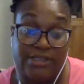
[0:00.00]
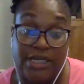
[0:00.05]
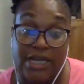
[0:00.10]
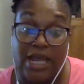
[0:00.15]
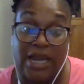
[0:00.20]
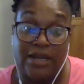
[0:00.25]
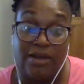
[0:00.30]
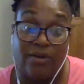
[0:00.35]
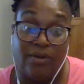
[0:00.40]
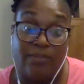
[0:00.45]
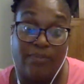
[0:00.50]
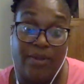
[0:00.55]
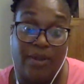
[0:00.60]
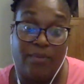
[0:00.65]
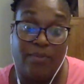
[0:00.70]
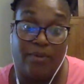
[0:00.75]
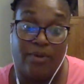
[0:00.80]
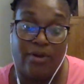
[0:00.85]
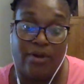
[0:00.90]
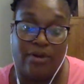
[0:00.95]
And I know
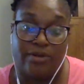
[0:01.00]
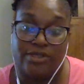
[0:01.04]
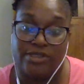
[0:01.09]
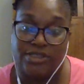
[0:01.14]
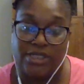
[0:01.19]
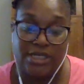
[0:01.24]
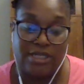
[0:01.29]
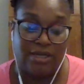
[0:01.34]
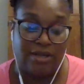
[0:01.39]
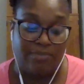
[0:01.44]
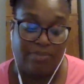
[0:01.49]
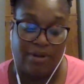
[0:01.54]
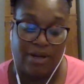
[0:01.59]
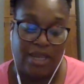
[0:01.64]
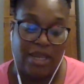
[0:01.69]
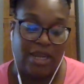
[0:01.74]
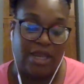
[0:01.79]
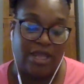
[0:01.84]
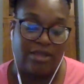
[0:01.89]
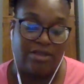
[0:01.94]
people are sitting there
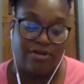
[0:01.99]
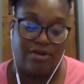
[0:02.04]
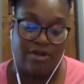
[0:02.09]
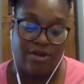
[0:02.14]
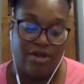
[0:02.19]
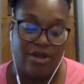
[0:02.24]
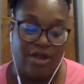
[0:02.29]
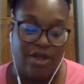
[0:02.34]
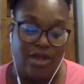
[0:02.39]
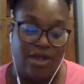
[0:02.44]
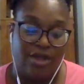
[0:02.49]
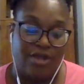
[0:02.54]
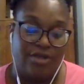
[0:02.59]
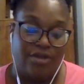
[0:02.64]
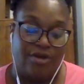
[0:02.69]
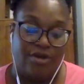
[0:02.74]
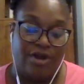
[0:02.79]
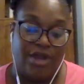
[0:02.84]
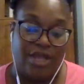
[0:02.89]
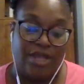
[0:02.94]
playing in
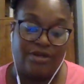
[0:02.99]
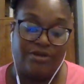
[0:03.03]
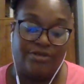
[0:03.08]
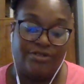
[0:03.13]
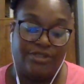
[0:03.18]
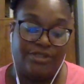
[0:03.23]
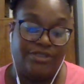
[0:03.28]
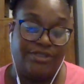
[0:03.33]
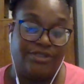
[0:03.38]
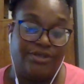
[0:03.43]
your energy.